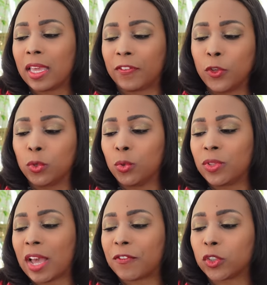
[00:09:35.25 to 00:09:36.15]
If you do
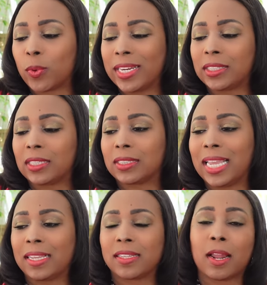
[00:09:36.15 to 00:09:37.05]
that for twenty-six
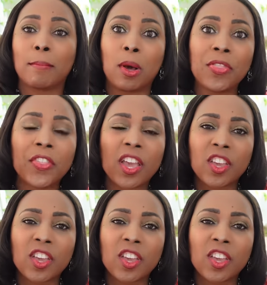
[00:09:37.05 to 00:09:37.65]
days in a month,